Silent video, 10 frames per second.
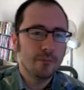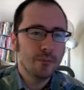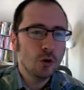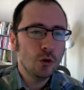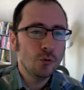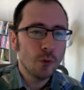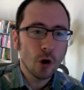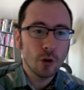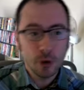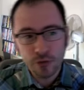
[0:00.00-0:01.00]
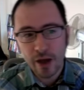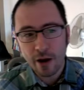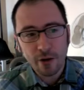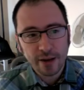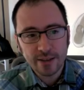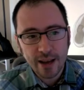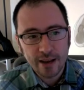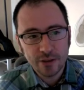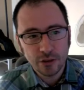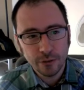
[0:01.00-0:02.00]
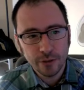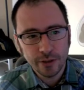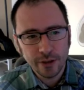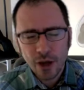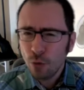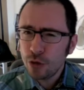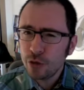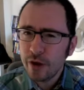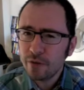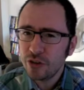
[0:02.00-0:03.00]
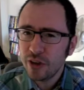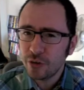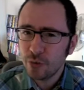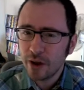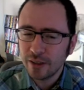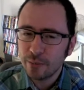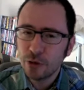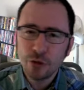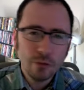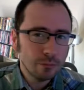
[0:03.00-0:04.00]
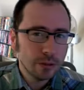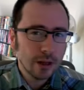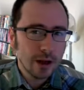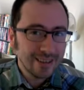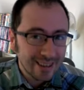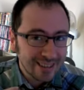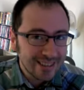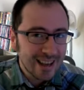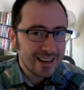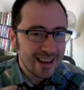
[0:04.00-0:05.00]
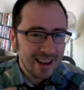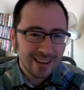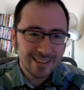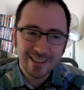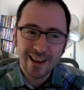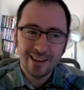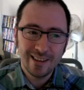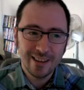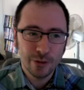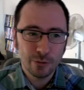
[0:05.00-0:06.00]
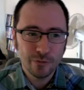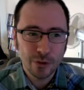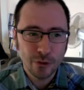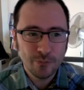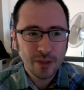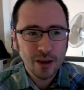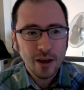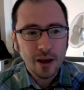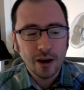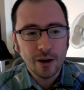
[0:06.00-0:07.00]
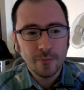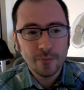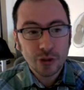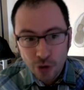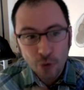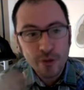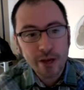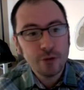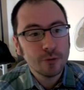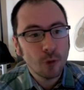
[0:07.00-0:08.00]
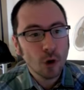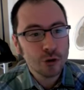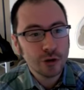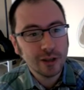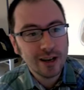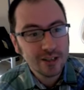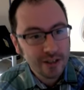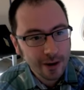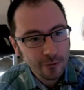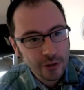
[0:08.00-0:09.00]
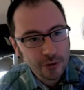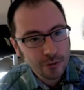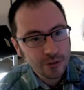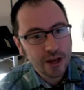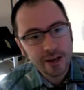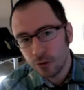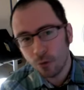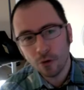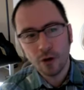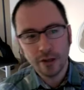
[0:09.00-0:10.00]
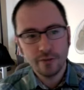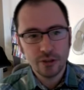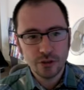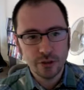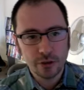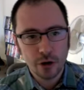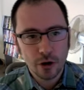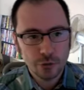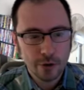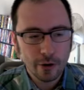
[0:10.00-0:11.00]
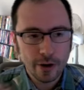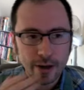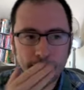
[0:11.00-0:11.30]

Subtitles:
whom are both arrogant and deluded, which you never say directly, but you imply again and again in your review, so that you can marginalize their views and ignore all evidence to the contrary.